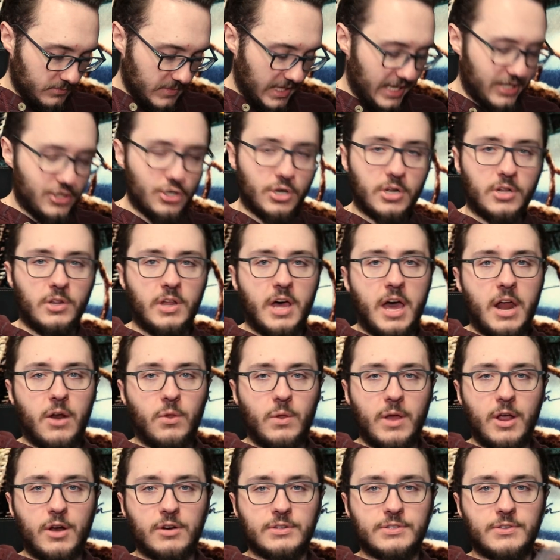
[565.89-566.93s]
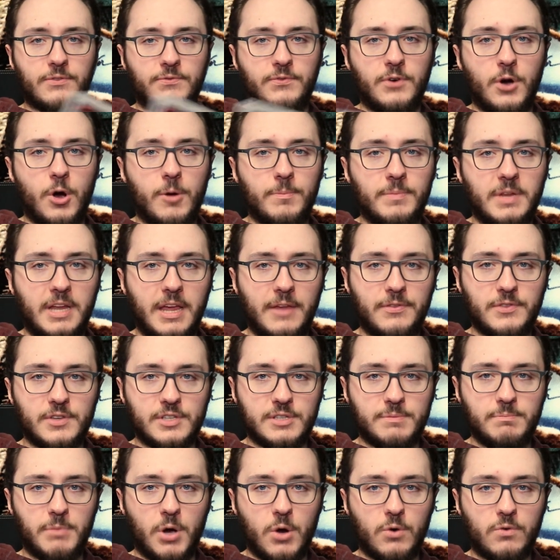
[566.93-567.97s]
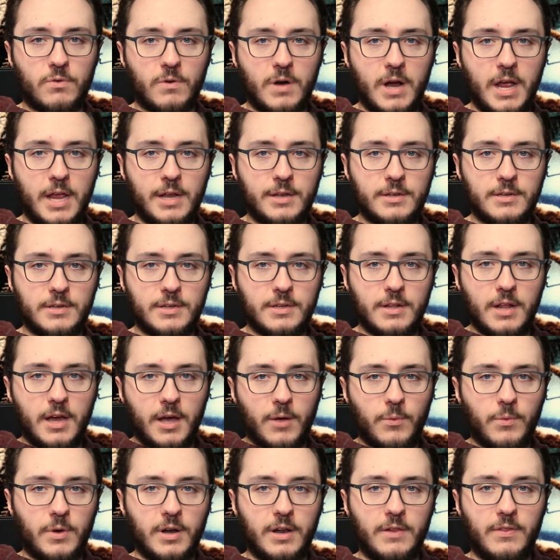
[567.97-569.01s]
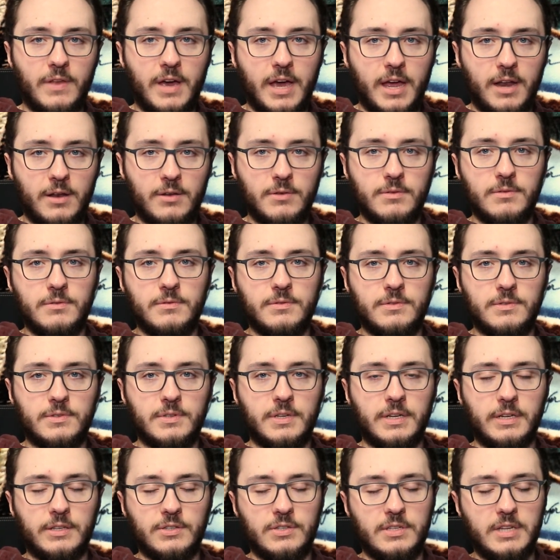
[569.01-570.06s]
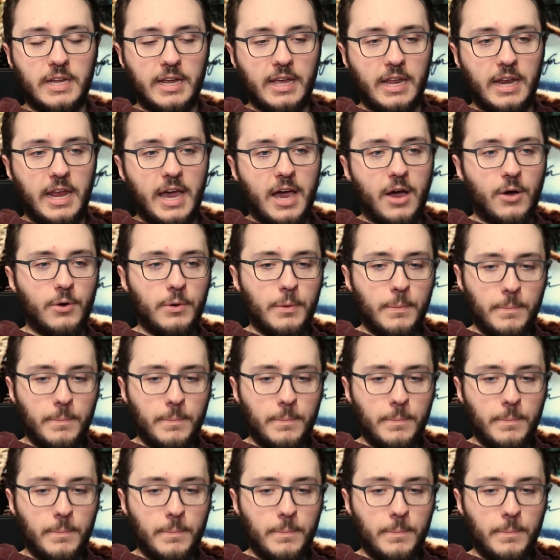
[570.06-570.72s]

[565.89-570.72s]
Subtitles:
It took a lot of layers of foam to get the smoke right. I wanted that like sticking out.